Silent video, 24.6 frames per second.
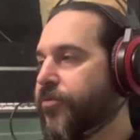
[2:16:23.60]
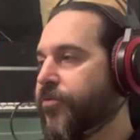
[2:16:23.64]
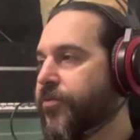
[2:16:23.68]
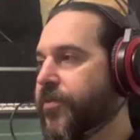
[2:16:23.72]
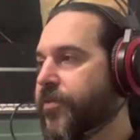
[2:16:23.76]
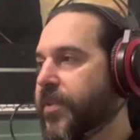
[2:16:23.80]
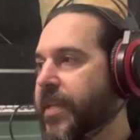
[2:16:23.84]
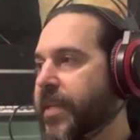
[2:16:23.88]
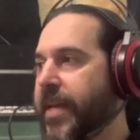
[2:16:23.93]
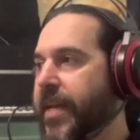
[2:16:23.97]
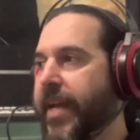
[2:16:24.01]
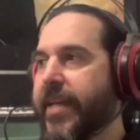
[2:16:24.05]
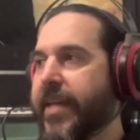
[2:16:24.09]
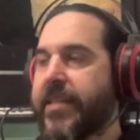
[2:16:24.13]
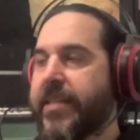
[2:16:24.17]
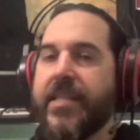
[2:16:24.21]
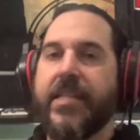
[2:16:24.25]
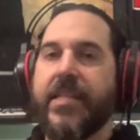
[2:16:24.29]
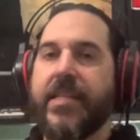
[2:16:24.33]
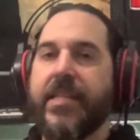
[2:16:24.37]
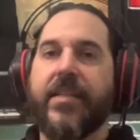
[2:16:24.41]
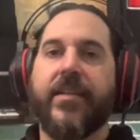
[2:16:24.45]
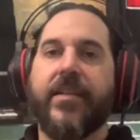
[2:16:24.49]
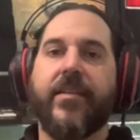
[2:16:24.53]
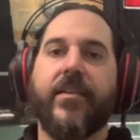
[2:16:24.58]
the
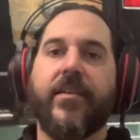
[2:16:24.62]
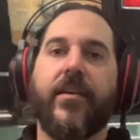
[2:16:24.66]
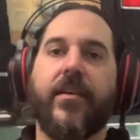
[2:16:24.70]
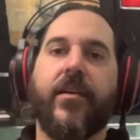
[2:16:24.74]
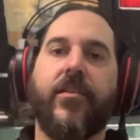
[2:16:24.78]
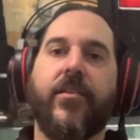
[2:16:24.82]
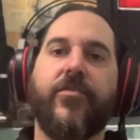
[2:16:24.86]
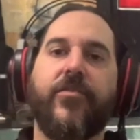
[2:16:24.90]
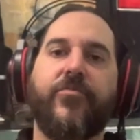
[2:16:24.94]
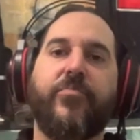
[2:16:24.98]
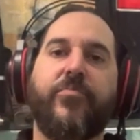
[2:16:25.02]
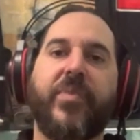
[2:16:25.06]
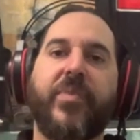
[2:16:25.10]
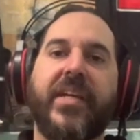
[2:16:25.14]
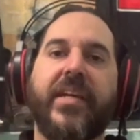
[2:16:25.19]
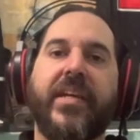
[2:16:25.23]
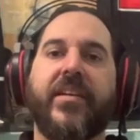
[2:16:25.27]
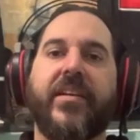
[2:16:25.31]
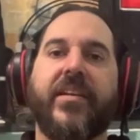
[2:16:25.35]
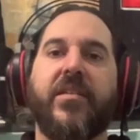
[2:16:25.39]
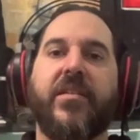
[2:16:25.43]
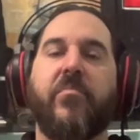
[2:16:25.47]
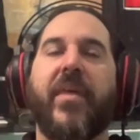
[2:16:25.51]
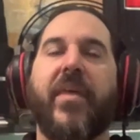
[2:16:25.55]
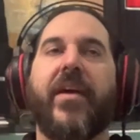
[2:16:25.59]
idea of being
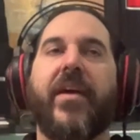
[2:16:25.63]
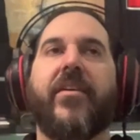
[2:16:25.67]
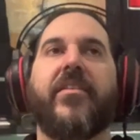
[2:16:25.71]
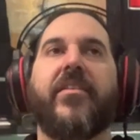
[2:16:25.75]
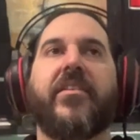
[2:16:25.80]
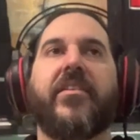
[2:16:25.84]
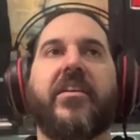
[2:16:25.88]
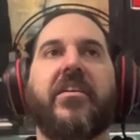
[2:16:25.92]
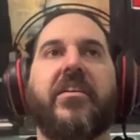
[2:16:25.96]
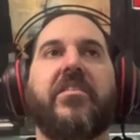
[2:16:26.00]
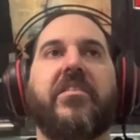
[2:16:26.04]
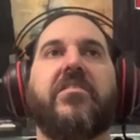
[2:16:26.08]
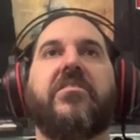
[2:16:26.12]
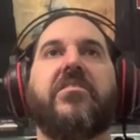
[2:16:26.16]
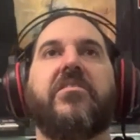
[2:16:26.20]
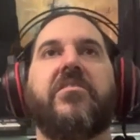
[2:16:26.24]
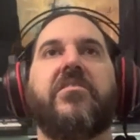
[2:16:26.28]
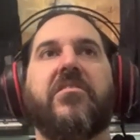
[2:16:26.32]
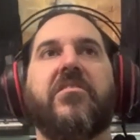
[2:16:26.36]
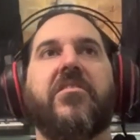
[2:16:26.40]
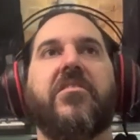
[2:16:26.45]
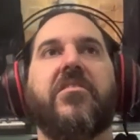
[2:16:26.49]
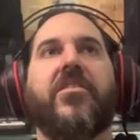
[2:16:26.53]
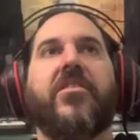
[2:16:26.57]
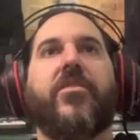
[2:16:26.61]
an American,
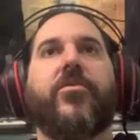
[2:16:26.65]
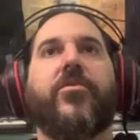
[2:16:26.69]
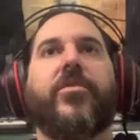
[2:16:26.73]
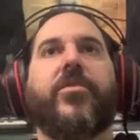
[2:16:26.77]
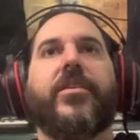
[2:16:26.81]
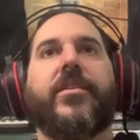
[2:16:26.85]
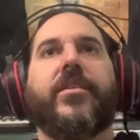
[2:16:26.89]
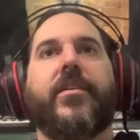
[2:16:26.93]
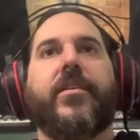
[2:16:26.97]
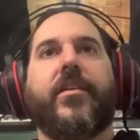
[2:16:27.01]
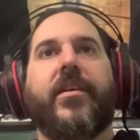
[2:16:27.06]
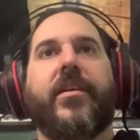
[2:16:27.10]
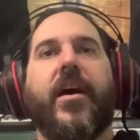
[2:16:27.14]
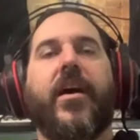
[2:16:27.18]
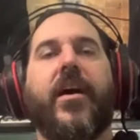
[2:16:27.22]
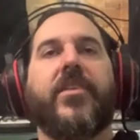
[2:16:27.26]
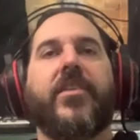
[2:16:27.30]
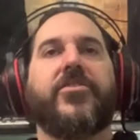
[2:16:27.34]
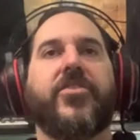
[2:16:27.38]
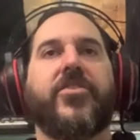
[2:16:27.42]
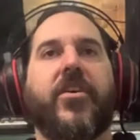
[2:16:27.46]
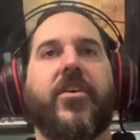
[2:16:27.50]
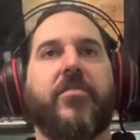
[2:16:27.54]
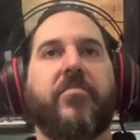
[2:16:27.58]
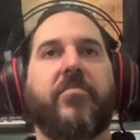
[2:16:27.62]
and and
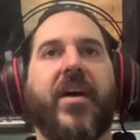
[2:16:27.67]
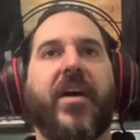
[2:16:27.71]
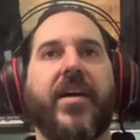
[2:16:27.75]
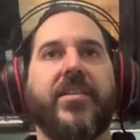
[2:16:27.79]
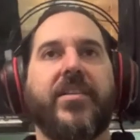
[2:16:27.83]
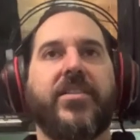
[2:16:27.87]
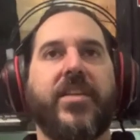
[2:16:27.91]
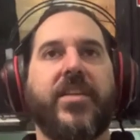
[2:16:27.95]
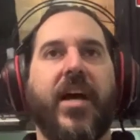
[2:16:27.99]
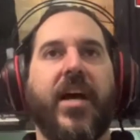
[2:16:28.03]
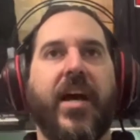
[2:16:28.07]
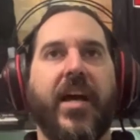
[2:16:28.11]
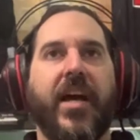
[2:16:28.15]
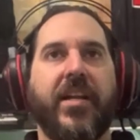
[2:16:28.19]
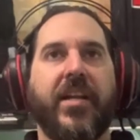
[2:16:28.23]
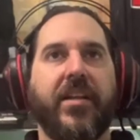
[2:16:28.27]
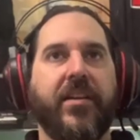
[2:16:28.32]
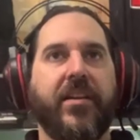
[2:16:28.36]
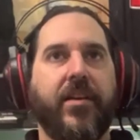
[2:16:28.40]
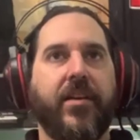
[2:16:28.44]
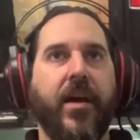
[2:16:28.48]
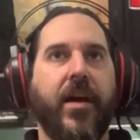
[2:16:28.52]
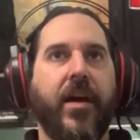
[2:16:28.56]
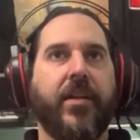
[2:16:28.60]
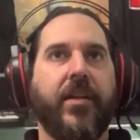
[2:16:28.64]
God's on my side,
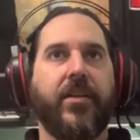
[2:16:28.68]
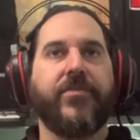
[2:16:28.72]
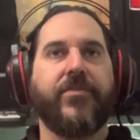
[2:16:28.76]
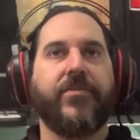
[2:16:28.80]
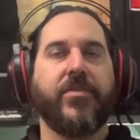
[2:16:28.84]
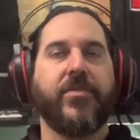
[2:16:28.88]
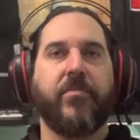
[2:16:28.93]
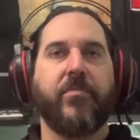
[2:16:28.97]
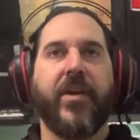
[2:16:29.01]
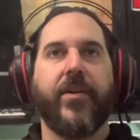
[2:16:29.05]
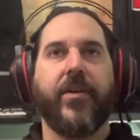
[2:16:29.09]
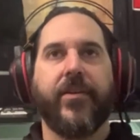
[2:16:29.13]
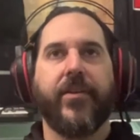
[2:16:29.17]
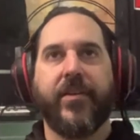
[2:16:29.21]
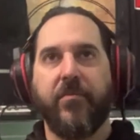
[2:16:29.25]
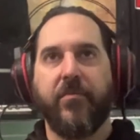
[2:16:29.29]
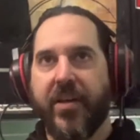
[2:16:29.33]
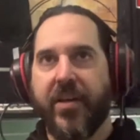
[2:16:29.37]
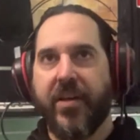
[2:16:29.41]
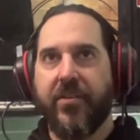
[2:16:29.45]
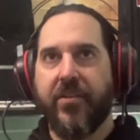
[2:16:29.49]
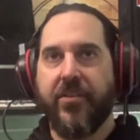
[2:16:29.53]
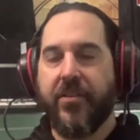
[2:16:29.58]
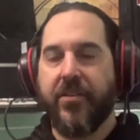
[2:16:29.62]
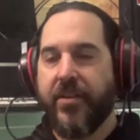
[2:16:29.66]
and God loves America
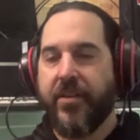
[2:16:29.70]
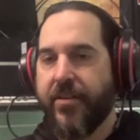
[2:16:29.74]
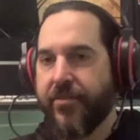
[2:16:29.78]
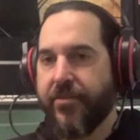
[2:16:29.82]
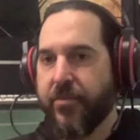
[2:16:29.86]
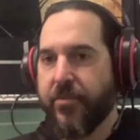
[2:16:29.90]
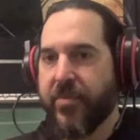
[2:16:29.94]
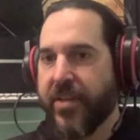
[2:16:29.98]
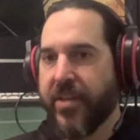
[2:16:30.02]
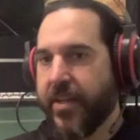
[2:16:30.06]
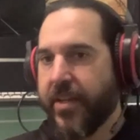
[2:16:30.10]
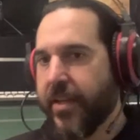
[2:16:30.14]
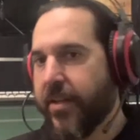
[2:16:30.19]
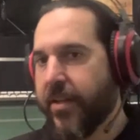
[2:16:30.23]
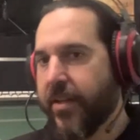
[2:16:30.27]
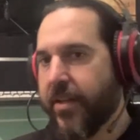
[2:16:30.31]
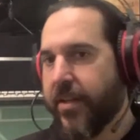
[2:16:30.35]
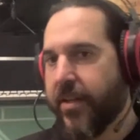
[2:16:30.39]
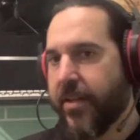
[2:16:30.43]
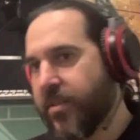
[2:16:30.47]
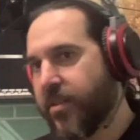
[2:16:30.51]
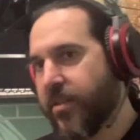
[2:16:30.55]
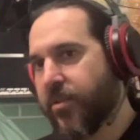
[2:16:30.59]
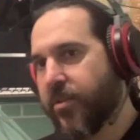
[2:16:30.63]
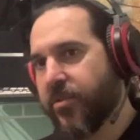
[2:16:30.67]
better than everybody
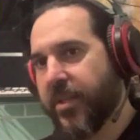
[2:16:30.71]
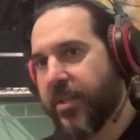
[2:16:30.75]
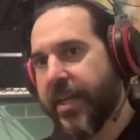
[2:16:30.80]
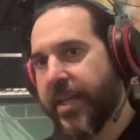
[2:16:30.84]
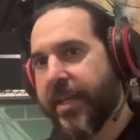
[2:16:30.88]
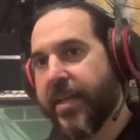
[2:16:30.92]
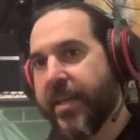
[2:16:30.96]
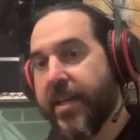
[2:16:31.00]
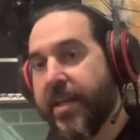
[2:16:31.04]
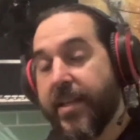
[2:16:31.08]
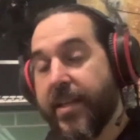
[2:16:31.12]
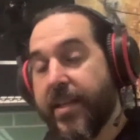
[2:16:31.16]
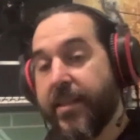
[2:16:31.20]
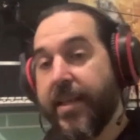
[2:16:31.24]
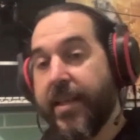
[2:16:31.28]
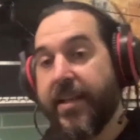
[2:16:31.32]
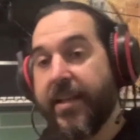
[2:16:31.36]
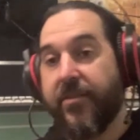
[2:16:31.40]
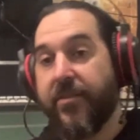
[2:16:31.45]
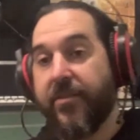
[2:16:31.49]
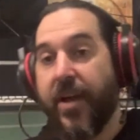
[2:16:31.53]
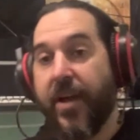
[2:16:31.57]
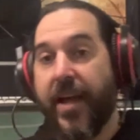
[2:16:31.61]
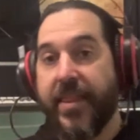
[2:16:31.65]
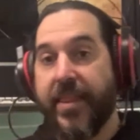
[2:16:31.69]
else, like
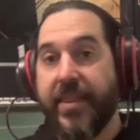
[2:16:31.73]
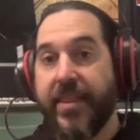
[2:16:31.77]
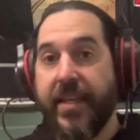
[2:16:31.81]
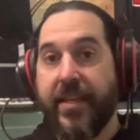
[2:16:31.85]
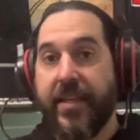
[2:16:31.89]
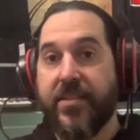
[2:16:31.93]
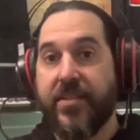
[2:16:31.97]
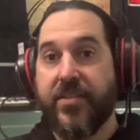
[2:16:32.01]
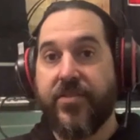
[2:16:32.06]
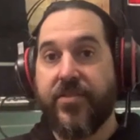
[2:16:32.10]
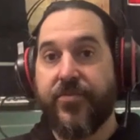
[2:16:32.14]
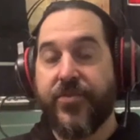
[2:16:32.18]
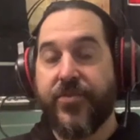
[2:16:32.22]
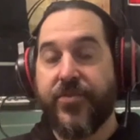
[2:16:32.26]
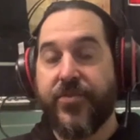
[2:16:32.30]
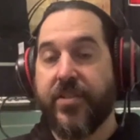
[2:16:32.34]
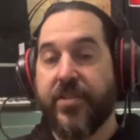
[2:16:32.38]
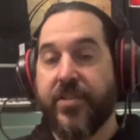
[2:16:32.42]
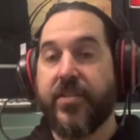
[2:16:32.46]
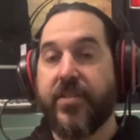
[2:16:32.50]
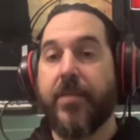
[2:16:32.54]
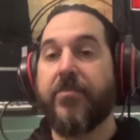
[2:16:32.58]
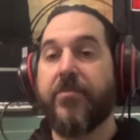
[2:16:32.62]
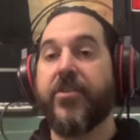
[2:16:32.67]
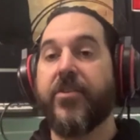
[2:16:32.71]
that. I think is,
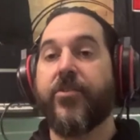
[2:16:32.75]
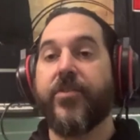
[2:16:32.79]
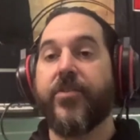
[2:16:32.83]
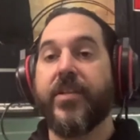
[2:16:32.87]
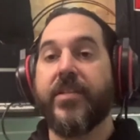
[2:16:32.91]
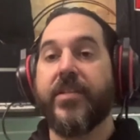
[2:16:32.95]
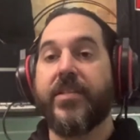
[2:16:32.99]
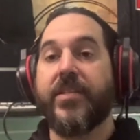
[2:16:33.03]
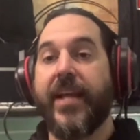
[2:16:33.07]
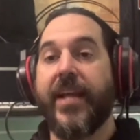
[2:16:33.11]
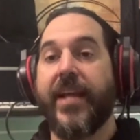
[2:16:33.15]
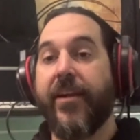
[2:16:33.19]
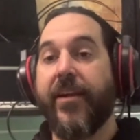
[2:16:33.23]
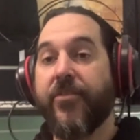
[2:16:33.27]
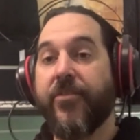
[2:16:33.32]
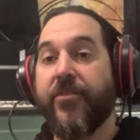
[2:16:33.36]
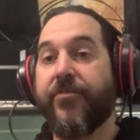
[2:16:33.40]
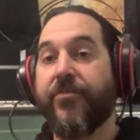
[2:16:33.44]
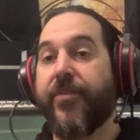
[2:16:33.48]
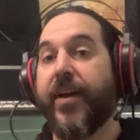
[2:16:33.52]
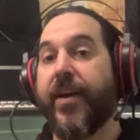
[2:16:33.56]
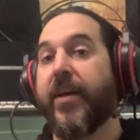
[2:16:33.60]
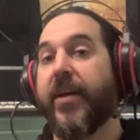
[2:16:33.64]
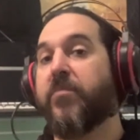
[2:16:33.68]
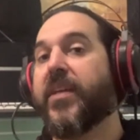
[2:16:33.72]
to some degree, is
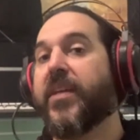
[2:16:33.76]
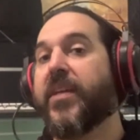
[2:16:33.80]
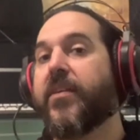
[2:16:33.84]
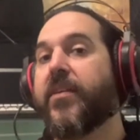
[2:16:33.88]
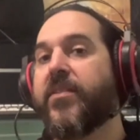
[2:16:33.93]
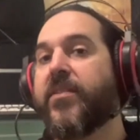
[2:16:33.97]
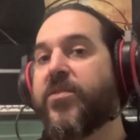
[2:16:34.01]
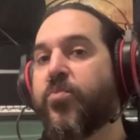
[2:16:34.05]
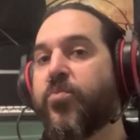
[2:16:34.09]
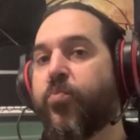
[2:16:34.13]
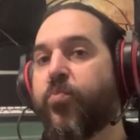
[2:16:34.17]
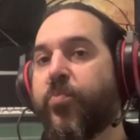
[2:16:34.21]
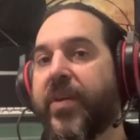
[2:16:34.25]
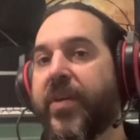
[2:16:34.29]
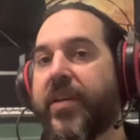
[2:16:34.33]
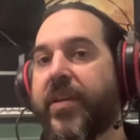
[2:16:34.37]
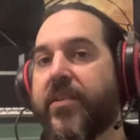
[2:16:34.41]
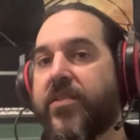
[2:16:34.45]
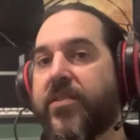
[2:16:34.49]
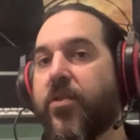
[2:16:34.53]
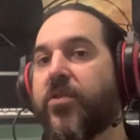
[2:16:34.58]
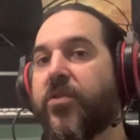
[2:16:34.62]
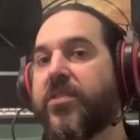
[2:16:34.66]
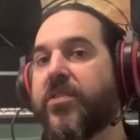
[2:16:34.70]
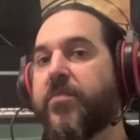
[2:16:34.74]
terrifying,
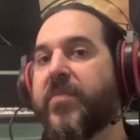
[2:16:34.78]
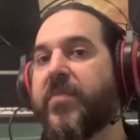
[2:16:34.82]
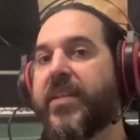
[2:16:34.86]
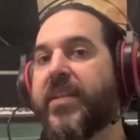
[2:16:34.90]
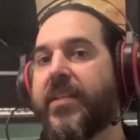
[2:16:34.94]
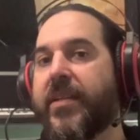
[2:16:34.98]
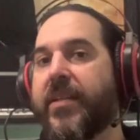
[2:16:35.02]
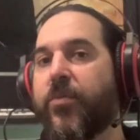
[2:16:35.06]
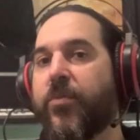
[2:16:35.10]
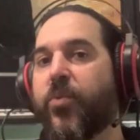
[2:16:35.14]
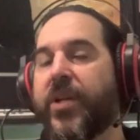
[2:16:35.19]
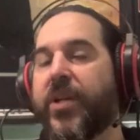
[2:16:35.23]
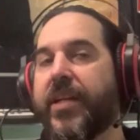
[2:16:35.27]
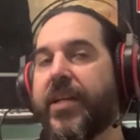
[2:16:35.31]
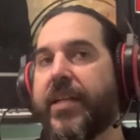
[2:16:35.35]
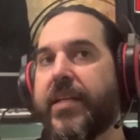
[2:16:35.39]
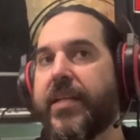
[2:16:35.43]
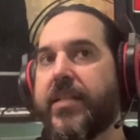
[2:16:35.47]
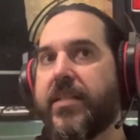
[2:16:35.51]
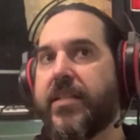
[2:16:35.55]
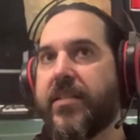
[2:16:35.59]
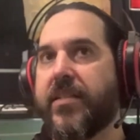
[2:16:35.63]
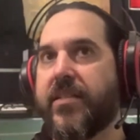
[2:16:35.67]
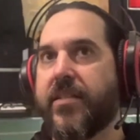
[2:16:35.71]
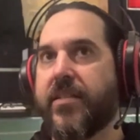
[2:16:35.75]
because ultimately what it
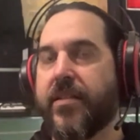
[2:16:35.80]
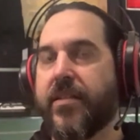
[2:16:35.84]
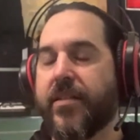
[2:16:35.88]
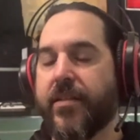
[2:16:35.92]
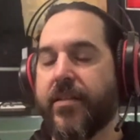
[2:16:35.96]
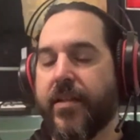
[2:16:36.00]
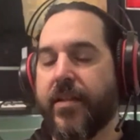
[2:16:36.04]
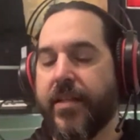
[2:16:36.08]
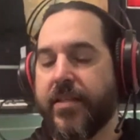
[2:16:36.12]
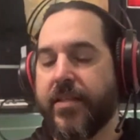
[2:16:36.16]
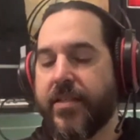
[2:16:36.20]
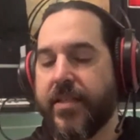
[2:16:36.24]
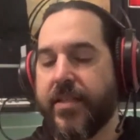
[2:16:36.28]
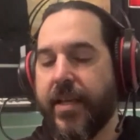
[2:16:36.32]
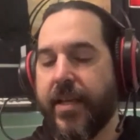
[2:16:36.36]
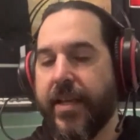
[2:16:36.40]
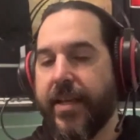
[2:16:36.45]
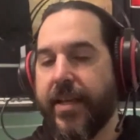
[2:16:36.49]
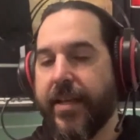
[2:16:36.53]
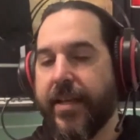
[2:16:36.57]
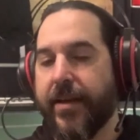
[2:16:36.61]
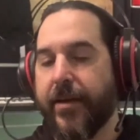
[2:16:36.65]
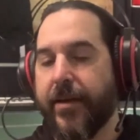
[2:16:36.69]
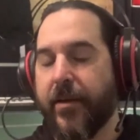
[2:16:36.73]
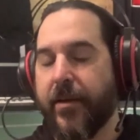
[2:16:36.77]
is, it's
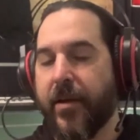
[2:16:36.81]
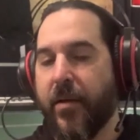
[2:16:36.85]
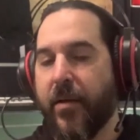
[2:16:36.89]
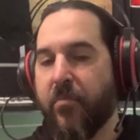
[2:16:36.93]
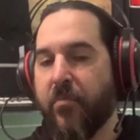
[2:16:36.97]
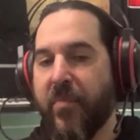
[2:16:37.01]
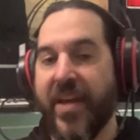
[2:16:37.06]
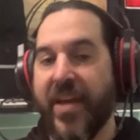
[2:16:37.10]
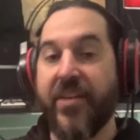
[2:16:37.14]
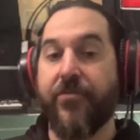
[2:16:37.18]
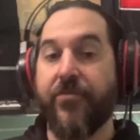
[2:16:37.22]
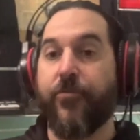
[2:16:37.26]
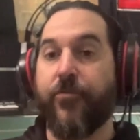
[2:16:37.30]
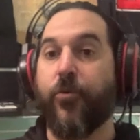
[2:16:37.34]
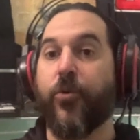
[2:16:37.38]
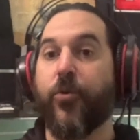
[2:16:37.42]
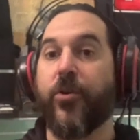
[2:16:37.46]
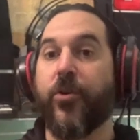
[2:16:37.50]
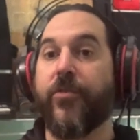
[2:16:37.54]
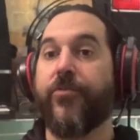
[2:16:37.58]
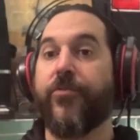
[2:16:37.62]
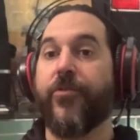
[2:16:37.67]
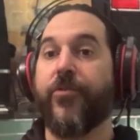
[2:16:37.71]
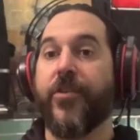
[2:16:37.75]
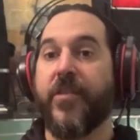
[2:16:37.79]
a
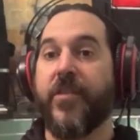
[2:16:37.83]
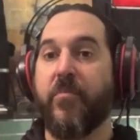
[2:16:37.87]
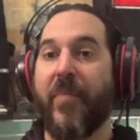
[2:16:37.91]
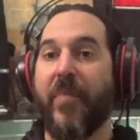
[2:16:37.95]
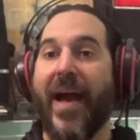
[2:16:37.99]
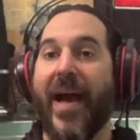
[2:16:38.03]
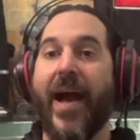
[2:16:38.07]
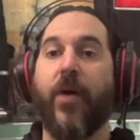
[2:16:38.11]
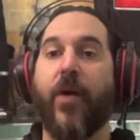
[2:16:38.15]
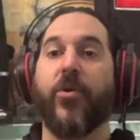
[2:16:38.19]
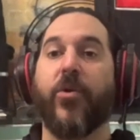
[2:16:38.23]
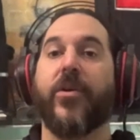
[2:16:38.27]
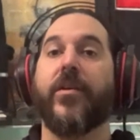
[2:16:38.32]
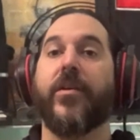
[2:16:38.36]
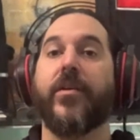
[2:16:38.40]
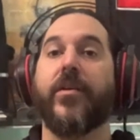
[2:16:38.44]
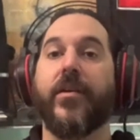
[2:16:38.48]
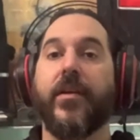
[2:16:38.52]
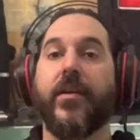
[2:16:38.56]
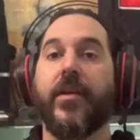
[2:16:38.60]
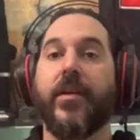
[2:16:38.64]
metaphor for the power